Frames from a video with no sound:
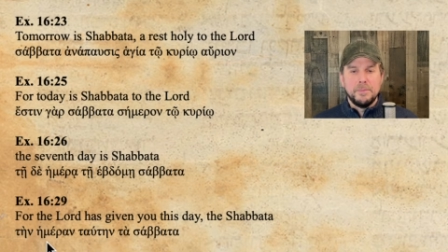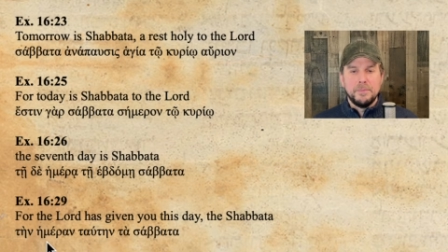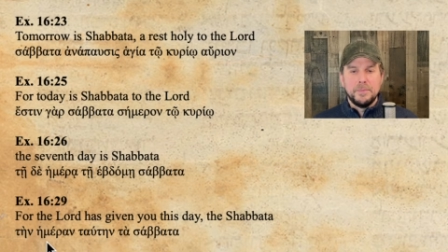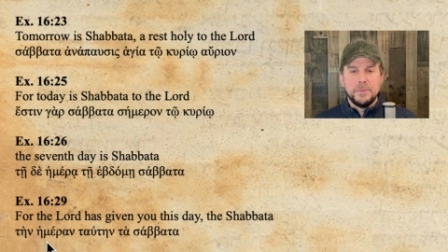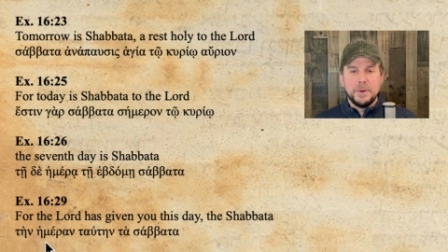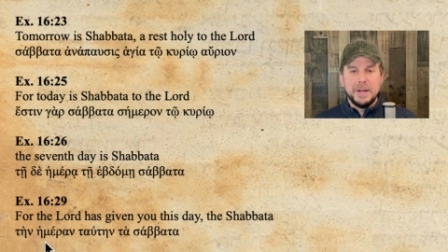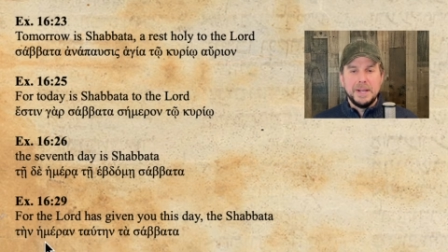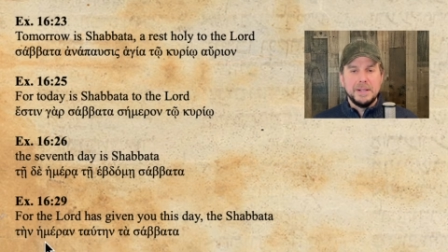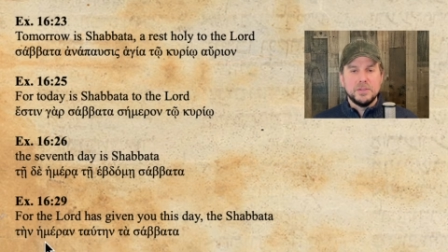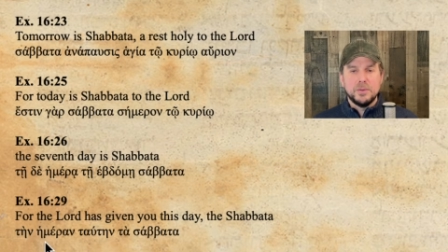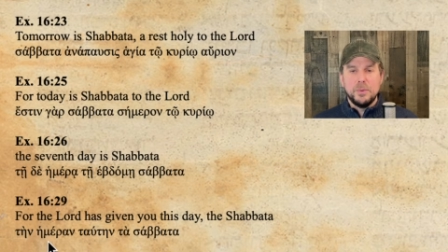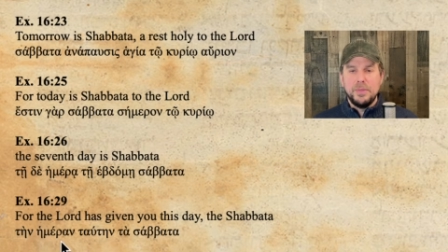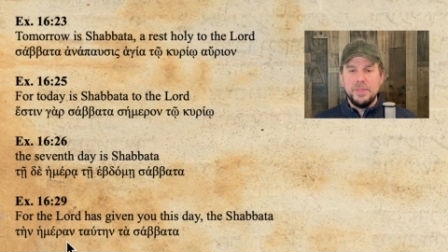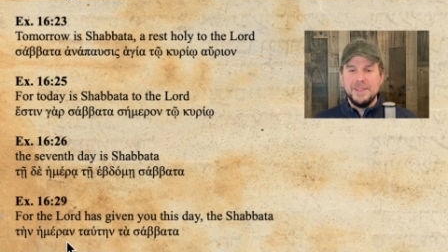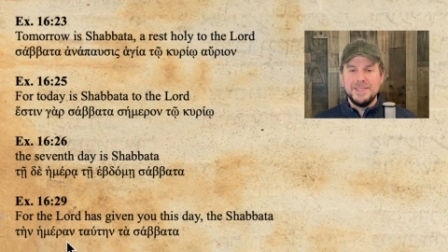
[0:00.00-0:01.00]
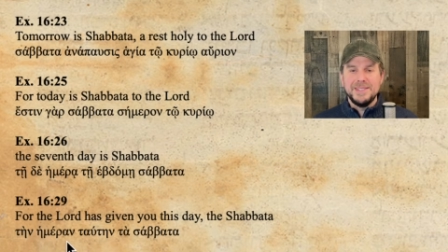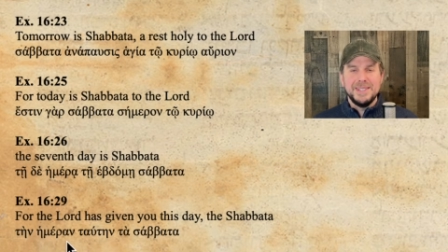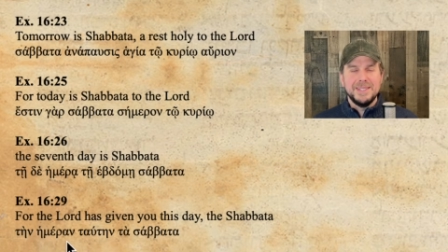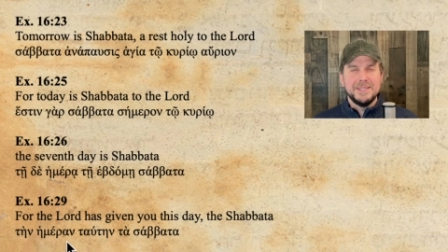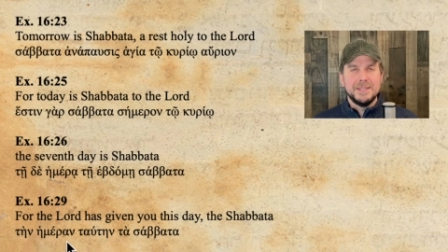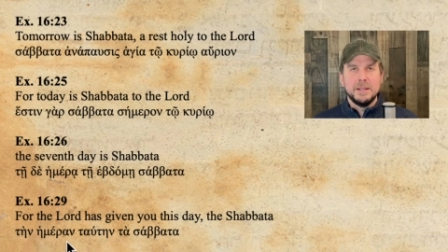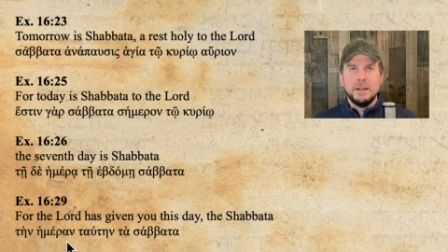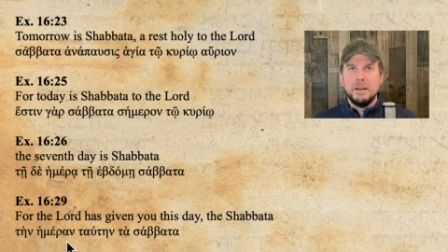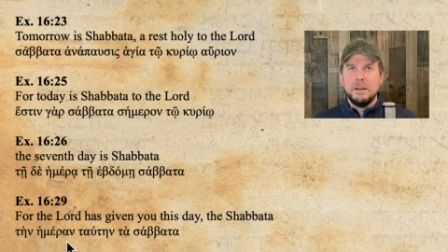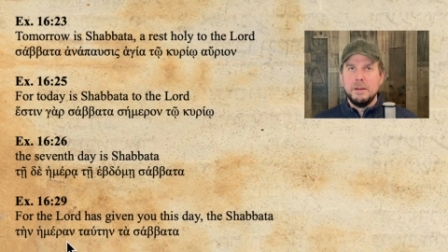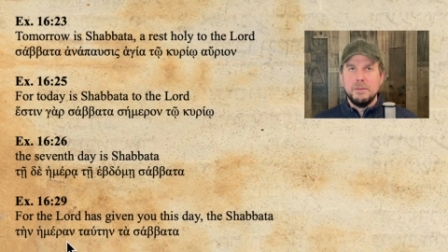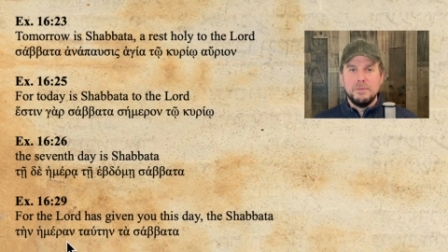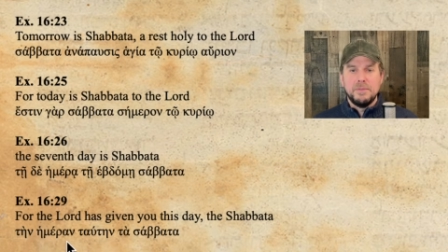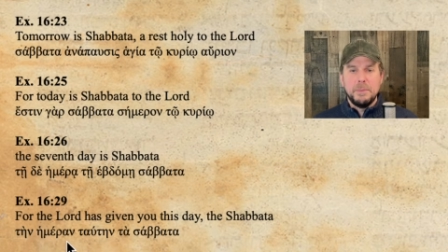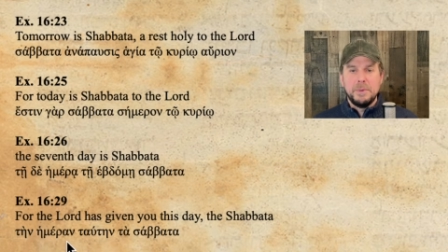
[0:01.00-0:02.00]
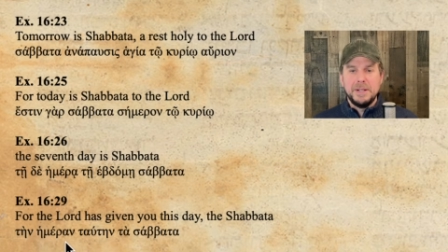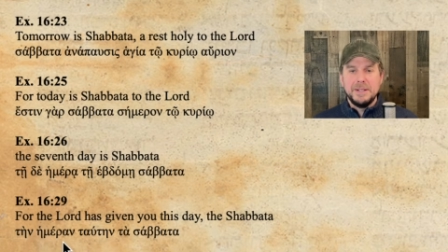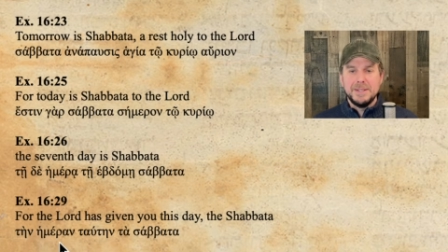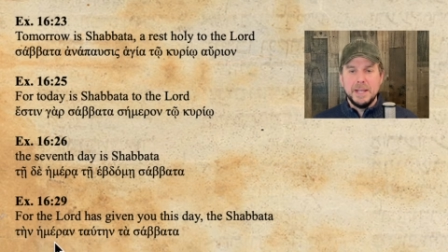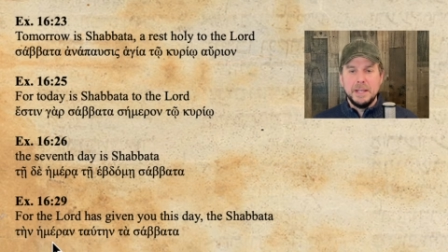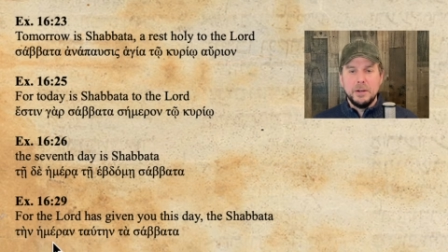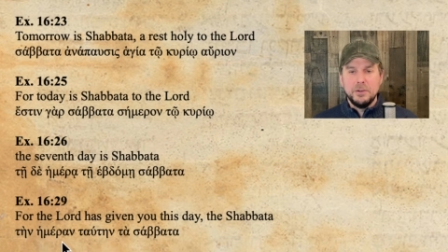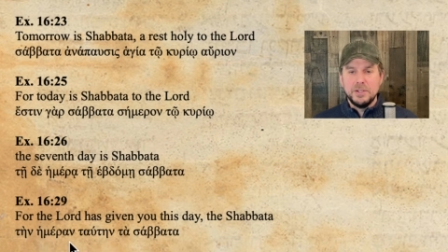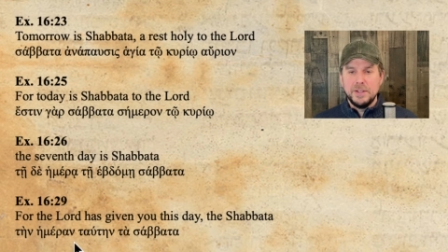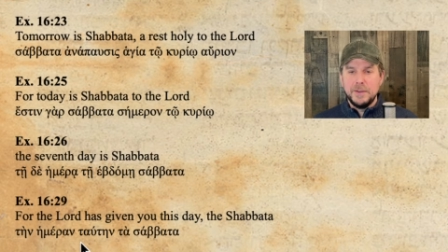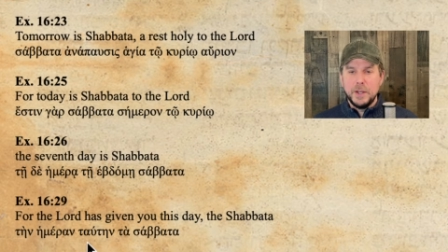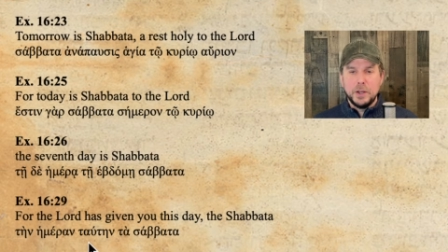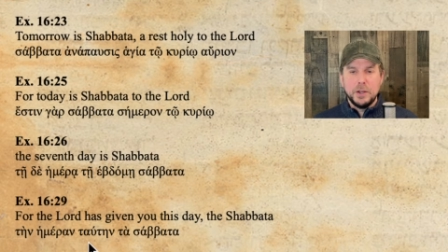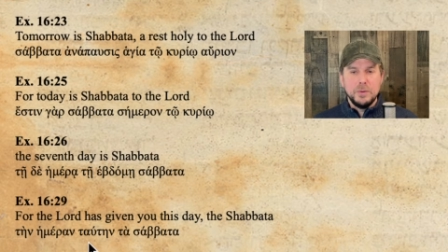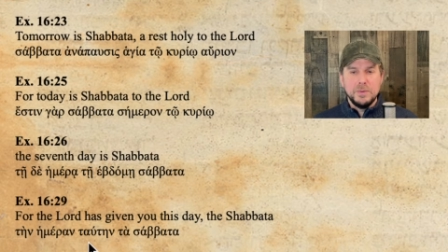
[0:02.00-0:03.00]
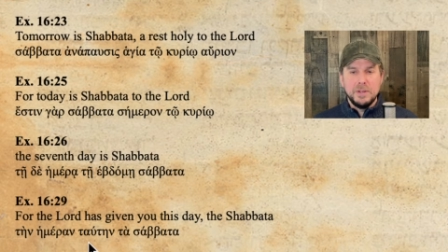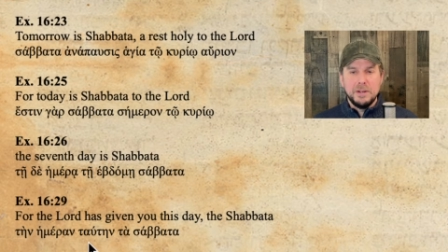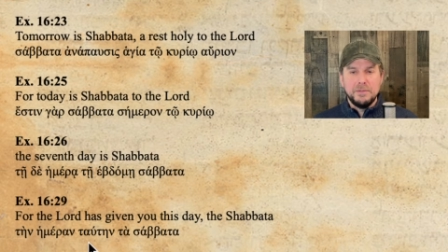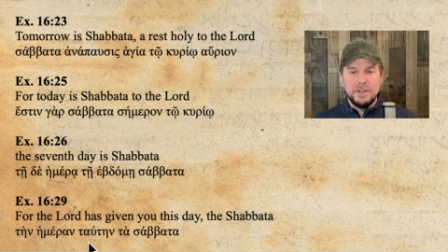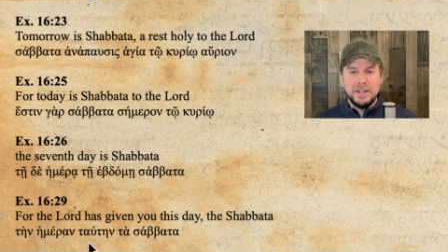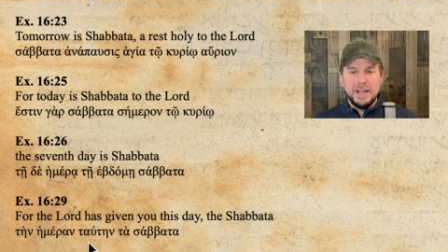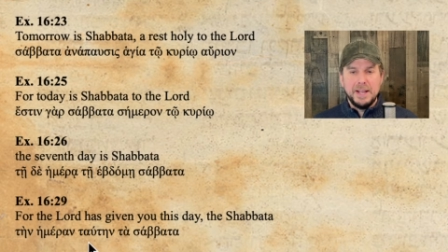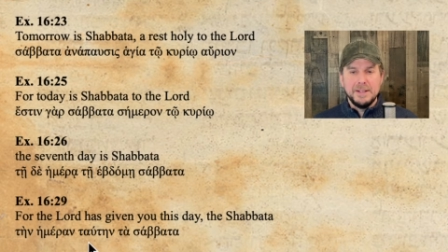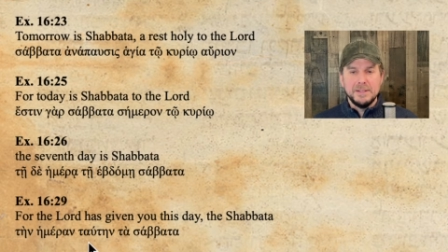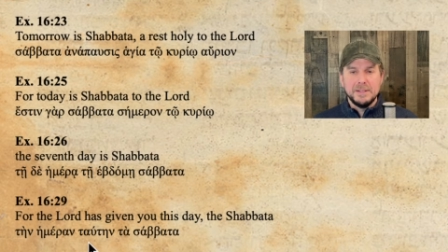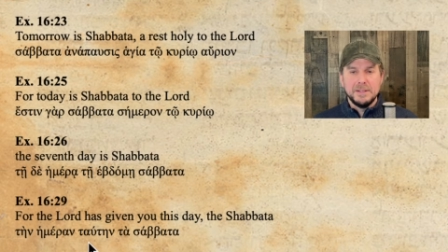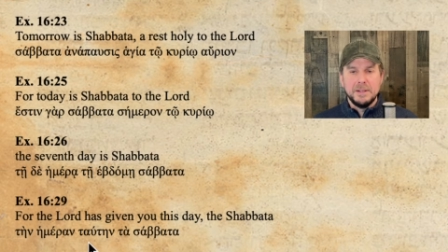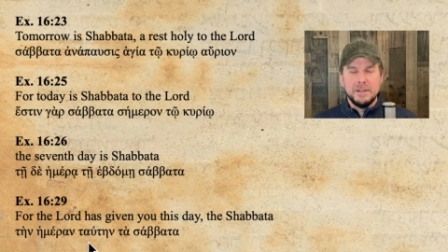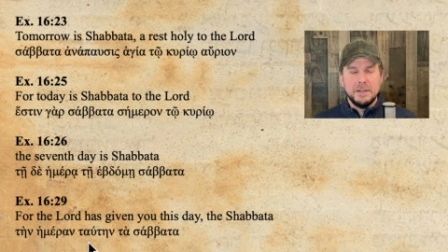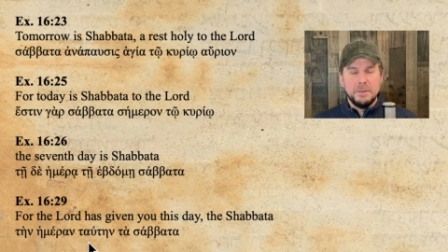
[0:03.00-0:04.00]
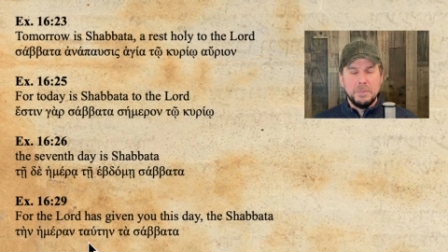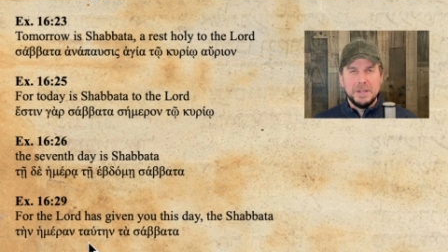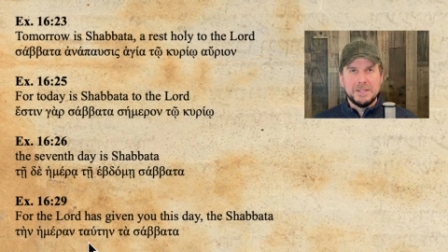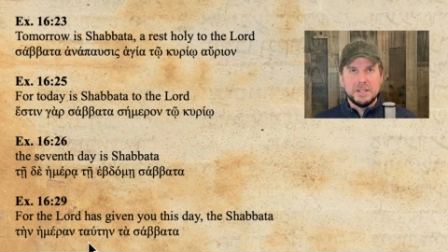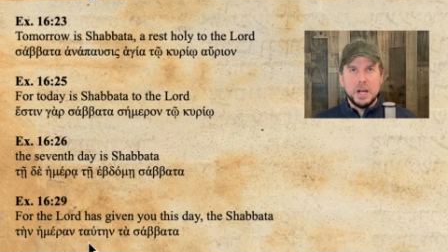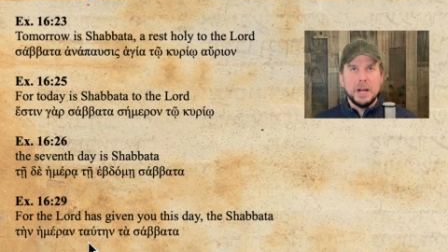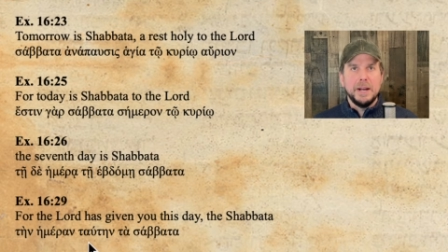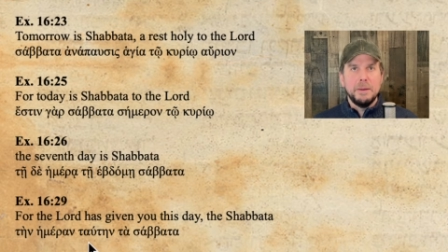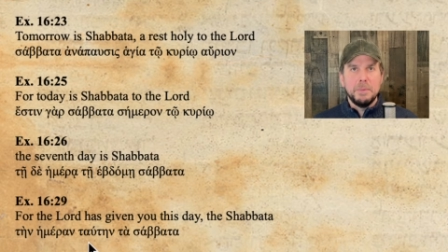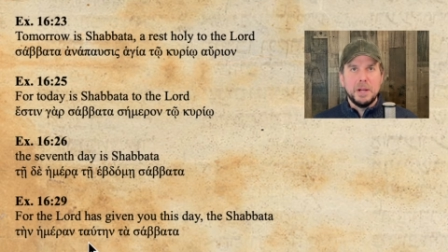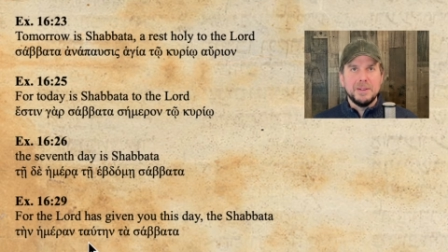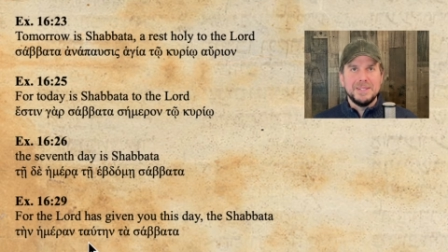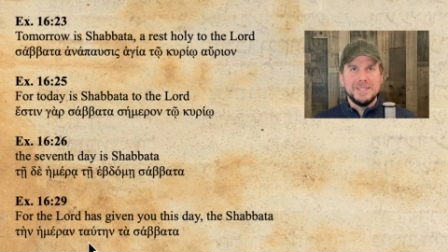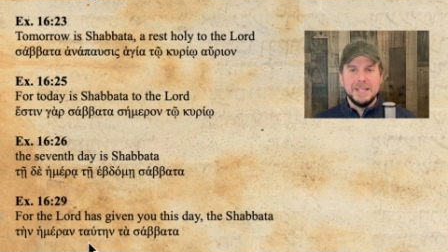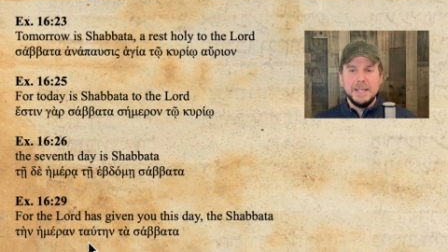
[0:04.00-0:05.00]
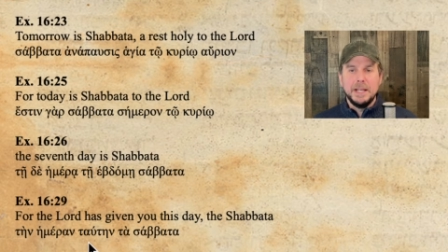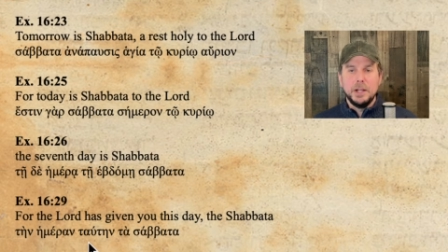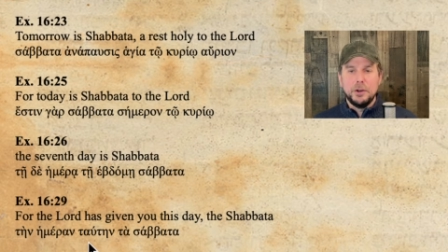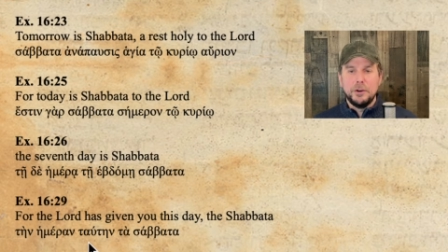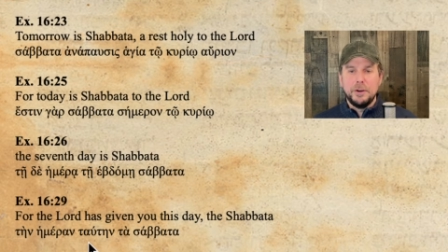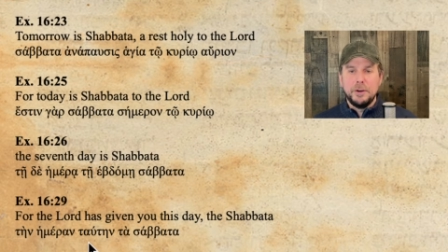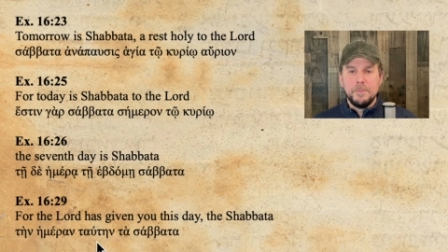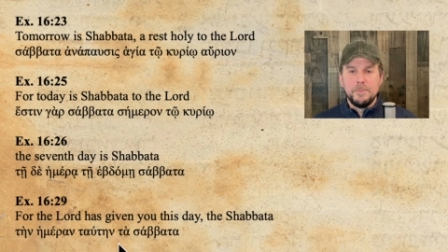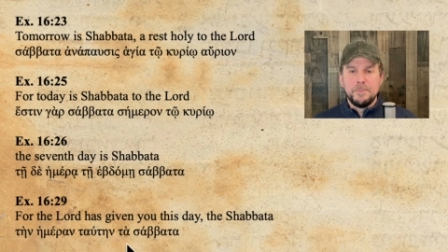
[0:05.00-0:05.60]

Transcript: right? So this is feminine singular, it's in the accusative case, but it's talking about a singular.